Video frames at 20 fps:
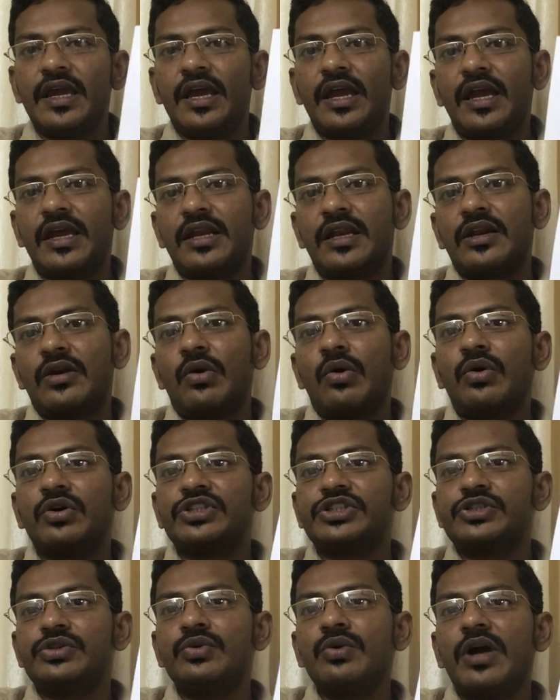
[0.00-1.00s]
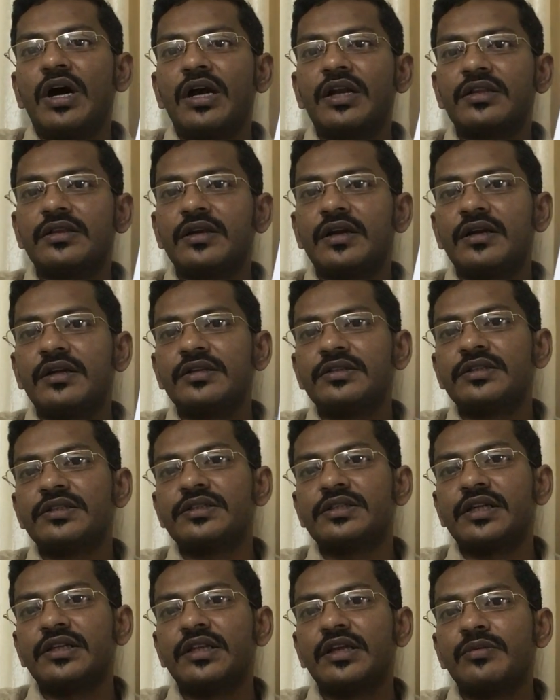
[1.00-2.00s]
And an osteoarthritis
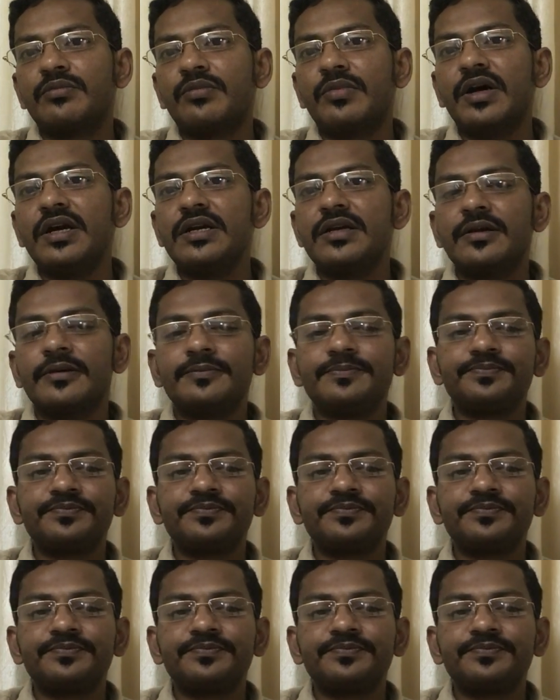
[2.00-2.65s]
is nothing but